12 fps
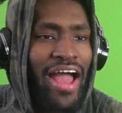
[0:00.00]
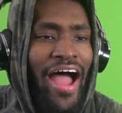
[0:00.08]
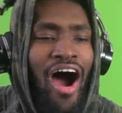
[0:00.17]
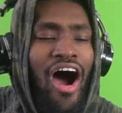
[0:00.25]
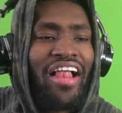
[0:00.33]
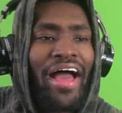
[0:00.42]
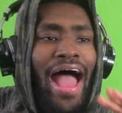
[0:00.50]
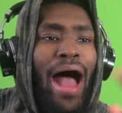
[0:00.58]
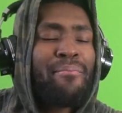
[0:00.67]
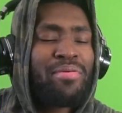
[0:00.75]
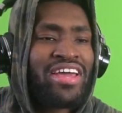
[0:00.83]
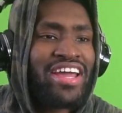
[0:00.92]
All
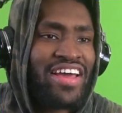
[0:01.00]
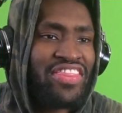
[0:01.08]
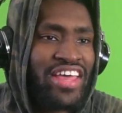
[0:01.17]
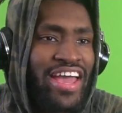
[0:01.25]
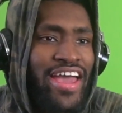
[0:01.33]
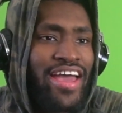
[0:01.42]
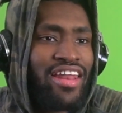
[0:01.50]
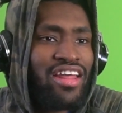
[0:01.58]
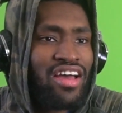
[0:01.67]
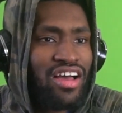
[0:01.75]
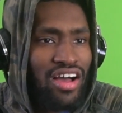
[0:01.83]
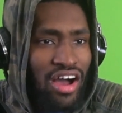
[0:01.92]
happy and
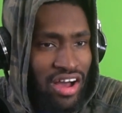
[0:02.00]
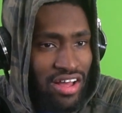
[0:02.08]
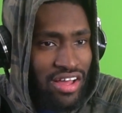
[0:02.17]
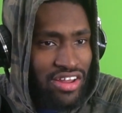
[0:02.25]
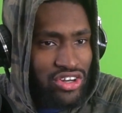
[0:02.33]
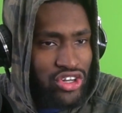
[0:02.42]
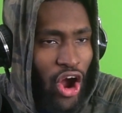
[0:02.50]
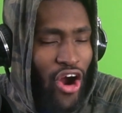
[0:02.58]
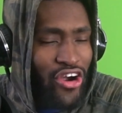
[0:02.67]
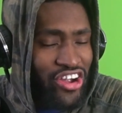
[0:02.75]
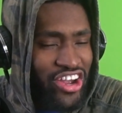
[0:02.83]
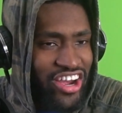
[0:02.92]
then
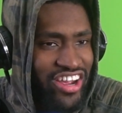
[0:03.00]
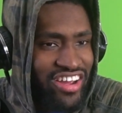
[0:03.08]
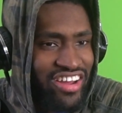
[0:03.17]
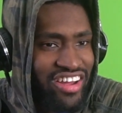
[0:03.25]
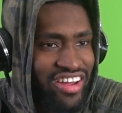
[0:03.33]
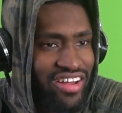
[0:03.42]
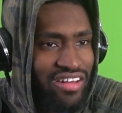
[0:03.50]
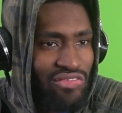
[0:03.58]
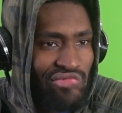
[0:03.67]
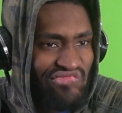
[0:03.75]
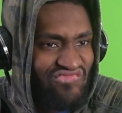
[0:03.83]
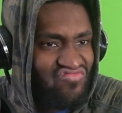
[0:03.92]
dark.
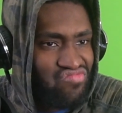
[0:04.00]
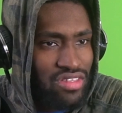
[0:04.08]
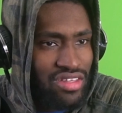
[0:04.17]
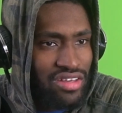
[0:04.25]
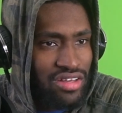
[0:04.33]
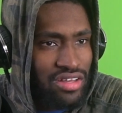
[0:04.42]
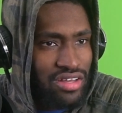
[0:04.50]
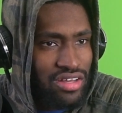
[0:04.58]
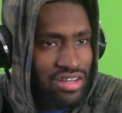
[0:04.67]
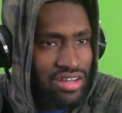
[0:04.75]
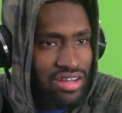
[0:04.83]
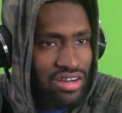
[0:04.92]

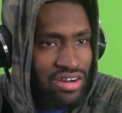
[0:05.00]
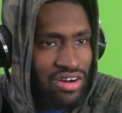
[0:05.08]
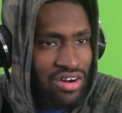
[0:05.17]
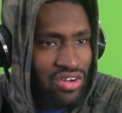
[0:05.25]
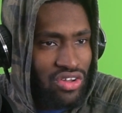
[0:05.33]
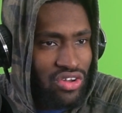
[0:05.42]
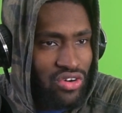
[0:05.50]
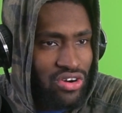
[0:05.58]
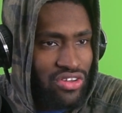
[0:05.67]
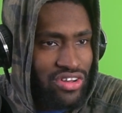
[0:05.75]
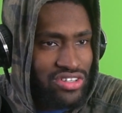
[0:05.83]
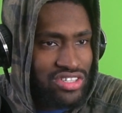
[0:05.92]
Oh
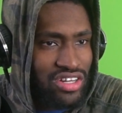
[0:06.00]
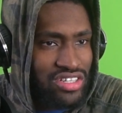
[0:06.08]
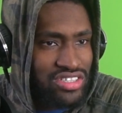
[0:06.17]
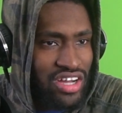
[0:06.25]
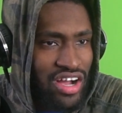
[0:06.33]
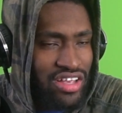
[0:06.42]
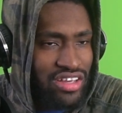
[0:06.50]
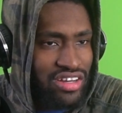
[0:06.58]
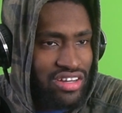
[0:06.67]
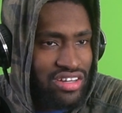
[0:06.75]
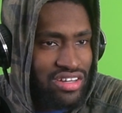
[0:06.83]
Lord, there's the lasagna.